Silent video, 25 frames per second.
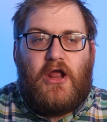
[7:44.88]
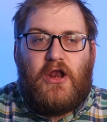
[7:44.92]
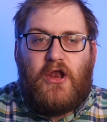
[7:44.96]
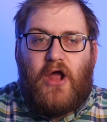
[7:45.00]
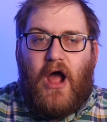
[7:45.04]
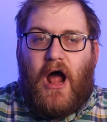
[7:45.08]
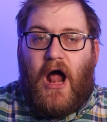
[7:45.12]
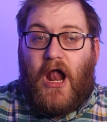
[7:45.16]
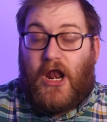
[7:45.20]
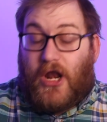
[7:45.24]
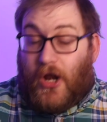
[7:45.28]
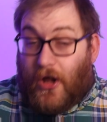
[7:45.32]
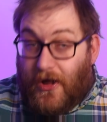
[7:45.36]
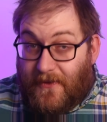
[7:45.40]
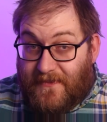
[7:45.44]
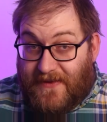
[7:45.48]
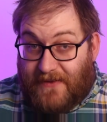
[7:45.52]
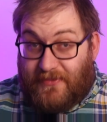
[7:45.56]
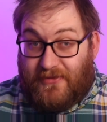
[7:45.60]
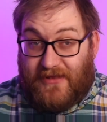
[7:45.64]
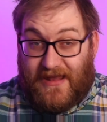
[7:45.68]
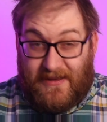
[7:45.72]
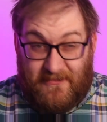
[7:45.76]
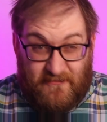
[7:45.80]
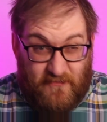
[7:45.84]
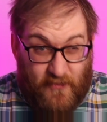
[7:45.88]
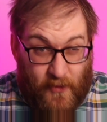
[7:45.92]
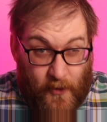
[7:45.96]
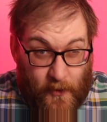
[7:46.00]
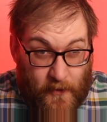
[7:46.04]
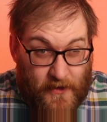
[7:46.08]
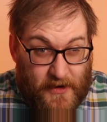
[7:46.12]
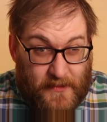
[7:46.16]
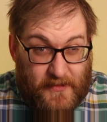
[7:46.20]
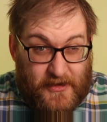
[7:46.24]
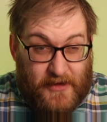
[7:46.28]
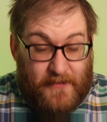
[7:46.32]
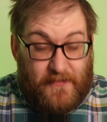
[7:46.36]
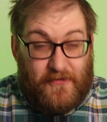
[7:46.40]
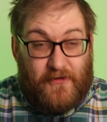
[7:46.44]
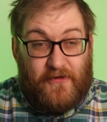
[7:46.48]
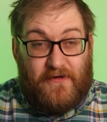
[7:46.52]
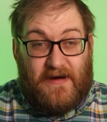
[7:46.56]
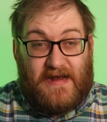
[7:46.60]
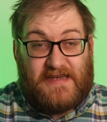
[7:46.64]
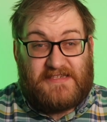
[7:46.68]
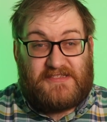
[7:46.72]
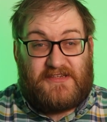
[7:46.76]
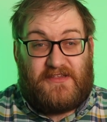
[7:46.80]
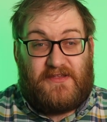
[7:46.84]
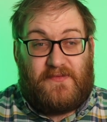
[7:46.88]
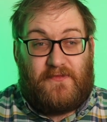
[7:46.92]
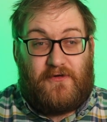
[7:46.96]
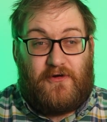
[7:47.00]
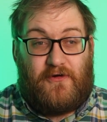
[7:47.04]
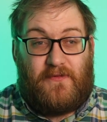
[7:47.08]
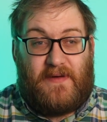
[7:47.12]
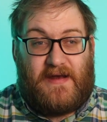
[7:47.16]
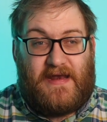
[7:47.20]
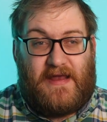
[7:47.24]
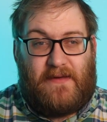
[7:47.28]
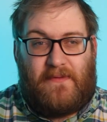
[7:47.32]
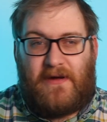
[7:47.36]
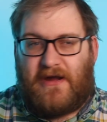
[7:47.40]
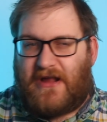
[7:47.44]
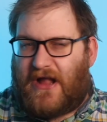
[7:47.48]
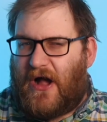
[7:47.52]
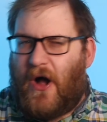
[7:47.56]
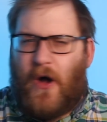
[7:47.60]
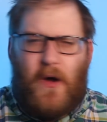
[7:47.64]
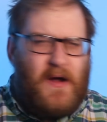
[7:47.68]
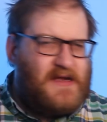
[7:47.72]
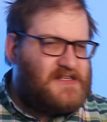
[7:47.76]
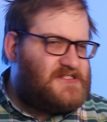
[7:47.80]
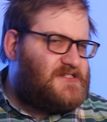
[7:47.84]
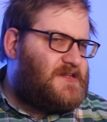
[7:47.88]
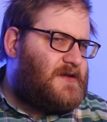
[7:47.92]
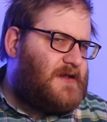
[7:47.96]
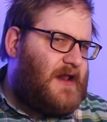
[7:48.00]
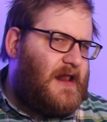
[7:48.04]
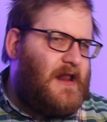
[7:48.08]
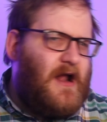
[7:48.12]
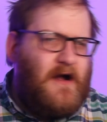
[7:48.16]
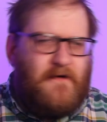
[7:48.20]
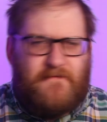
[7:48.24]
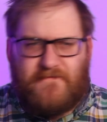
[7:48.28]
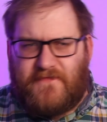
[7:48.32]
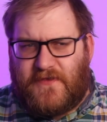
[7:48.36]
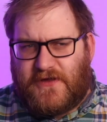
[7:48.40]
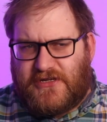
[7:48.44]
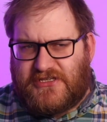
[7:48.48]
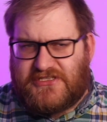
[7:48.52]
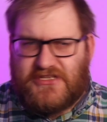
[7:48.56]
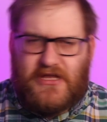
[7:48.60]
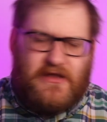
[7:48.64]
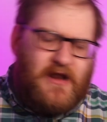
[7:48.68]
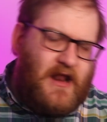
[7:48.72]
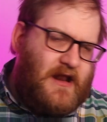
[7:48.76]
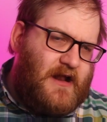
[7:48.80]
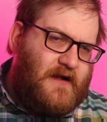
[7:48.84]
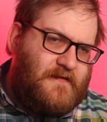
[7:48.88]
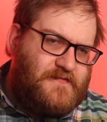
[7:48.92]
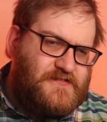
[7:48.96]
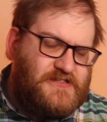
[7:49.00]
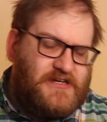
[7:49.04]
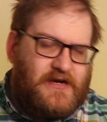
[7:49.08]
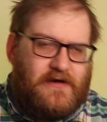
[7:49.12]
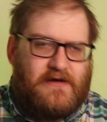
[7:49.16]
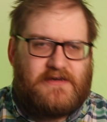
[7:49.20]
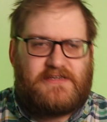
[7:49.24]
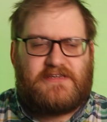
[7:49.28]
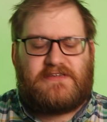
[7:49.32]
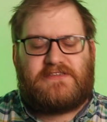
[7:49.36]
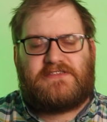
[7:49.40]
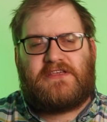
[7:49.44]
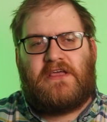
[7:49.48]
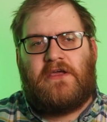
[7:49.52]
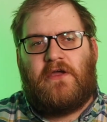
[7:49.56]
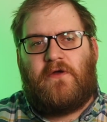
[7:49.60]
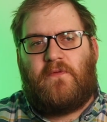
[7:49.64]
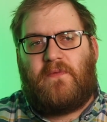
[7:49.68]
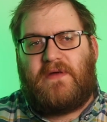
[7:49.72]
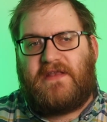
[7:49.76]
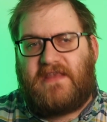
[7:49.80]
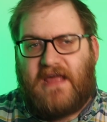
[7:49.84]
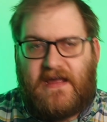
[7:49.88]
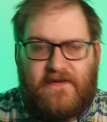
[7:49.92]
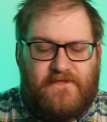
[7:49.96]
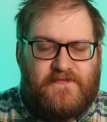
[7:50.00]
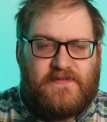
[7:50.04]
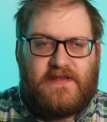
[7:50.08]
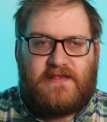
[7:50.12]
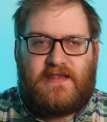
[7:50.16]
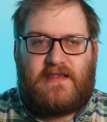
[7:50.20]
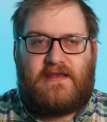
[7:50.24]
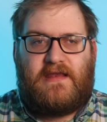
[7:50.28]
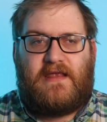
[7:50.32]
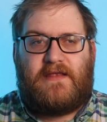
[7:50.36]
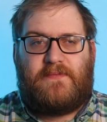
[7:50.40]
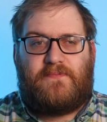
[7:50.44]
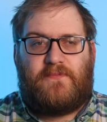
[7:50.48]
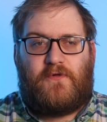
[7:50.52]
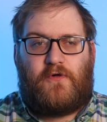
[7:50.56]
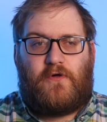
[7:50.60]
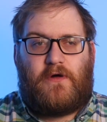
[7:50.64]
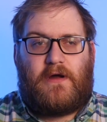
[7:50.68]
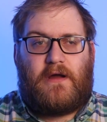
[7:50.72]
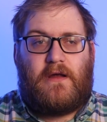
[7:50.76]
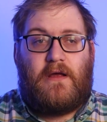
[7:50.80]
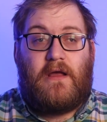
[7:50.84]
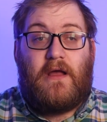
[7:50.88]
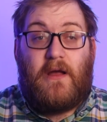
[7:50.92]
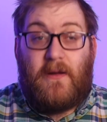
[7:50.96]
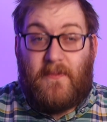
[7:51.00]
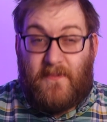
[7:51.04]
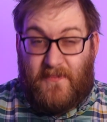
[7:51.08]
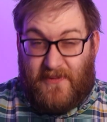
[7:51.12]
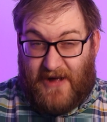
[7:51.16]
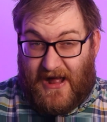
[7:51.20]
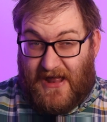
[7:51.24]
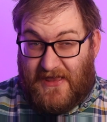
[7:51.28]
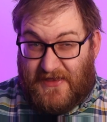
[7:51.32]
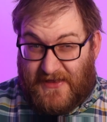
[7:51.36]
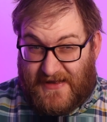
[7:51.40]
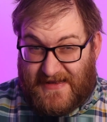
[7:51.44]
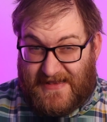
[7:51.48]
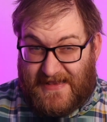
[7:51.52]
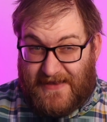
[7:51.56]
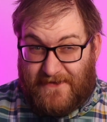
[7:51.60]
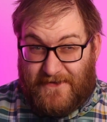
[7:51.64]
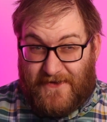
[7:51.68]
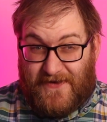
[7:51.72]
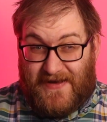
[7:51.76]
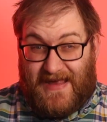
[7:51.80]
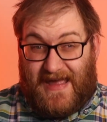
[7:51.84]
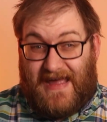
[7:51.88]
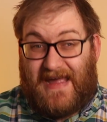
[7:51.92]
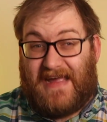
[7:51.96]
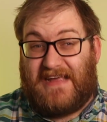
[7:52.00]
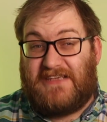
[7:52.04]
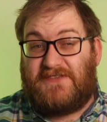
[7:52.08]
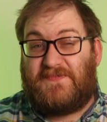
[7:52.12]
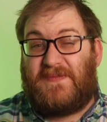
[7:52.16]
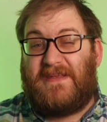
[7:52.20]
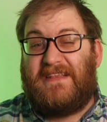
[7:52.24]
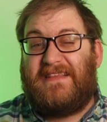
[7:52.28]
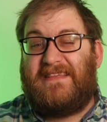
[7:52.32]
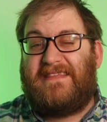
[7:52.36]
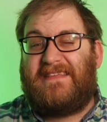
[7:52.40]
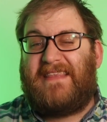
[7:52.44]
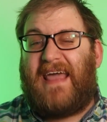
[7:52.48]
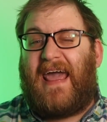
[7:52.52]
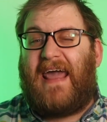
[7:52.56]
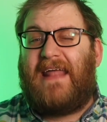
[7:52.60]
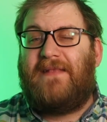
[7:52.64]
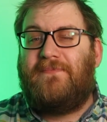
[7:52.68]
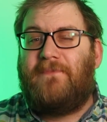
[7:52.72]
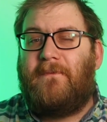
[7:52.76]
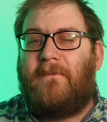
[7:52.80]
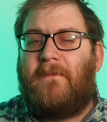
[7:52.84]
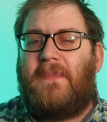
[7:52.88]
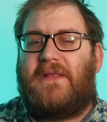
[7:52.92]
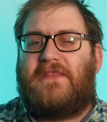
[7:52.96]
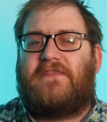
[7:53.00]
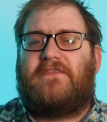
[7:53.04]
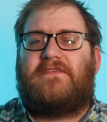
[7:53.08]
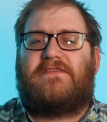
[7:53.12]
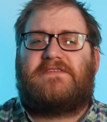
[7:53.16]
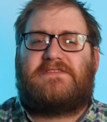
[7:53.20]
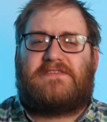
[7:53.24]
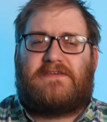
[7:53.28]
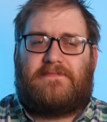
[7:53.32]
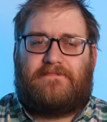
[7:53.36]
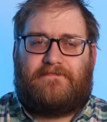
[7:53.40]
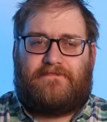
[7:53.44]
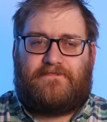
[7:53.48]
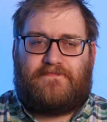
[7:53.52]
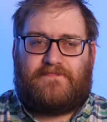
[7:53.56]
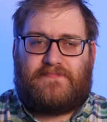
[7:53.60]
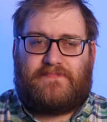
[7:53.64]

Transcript: Now, a lot of people moan about the progress on the motorway network. Oh, it's not enough. There's not enough chargers. We definitely need more. But I think they forget it's been 10 months.